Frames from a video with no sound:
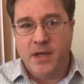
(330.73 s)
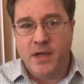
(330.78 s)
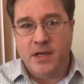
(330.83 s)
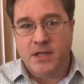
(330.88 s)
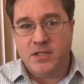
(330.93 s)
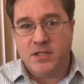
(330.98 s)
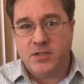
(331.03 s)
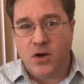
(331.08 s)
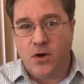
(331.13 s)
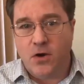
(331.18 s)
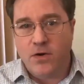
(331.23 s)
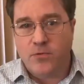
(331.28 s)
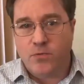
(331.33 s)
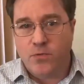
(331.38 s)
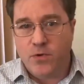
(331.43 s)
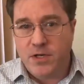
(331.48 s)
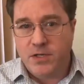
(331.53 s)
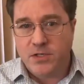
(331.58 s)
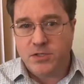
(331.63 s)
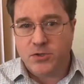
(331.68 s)
started
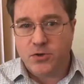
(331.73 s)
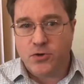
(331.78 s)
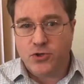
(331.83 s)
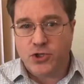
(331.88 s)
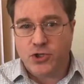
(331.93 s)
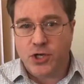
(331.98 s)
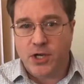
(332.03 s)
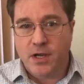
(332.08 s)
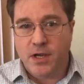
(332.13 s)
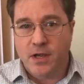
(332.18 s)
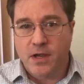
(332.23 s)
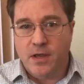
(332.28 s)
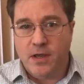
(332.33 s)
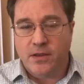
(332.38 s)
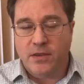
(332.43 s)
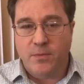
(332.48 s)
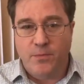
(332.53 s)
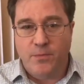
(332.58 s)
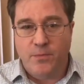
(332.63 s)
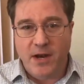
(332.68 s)
researching
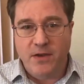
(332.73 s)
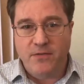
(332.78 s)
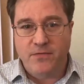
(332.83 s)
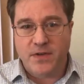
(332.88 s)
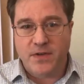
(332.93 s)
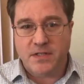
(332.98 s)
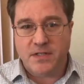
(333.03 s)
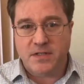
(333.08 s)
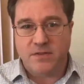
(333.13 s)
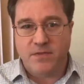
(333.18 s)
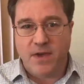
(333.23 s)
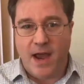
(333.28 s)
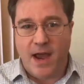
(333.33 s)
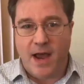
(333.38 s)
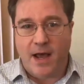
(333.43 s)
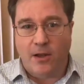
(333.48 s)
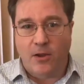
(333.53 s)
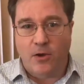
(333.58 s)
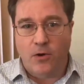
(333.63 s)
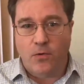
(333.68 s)
the benefits of
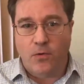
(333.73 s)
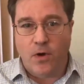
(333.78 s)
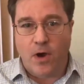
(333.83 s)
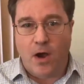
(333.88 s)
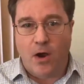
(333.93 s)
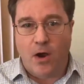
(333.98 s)
aloe